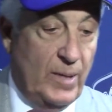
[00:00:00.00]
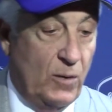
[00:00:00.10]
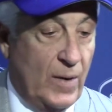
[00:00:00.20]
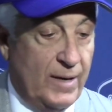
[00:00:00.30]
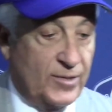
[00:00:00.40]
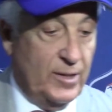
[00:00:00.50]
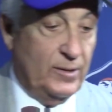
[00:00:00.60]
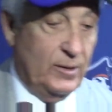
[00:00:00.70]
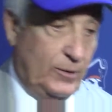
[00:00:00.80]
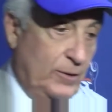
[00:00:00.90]
My wife
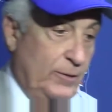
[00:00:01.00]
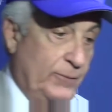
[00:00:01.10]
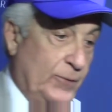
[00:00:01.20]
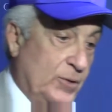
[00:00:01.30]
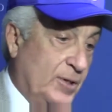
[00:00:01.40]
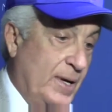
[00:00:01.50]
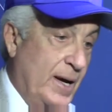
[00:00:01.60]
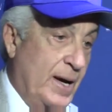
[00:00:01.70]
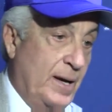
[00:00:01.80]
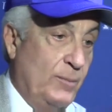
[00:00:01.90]
said, this is the first
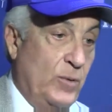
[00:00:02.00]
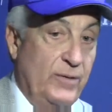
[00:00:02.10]
time